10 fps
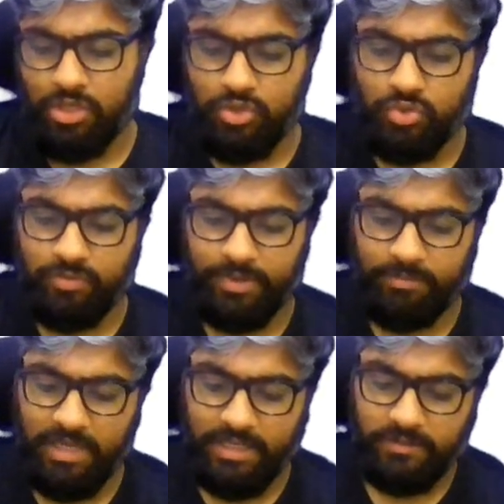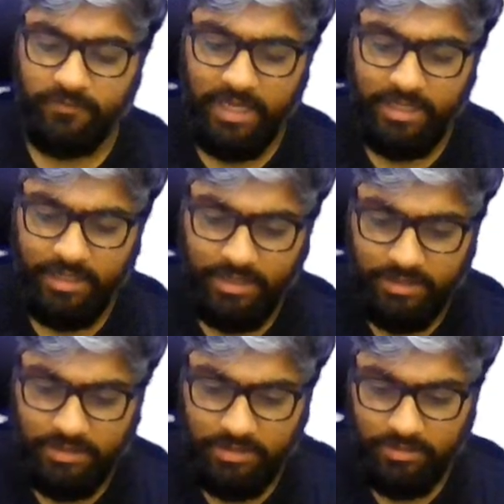Superb, guys. Very nice.
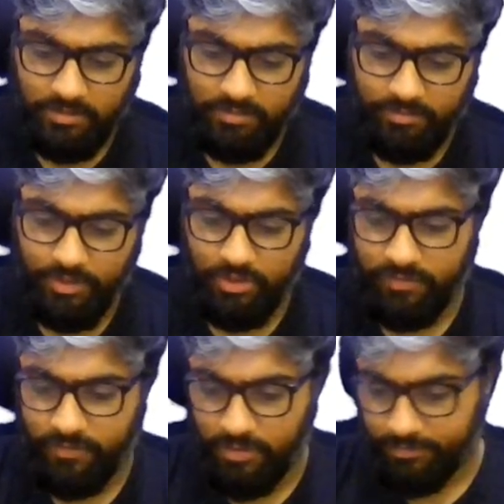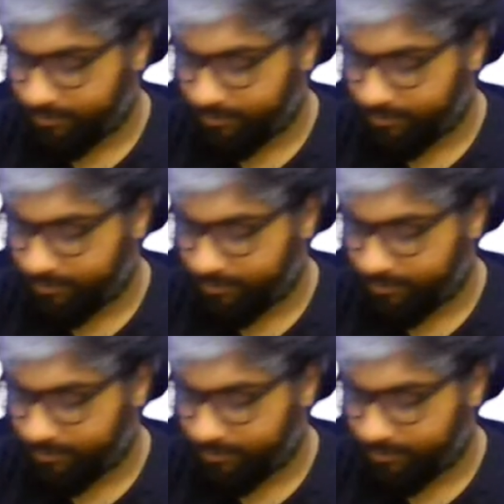Beautiful.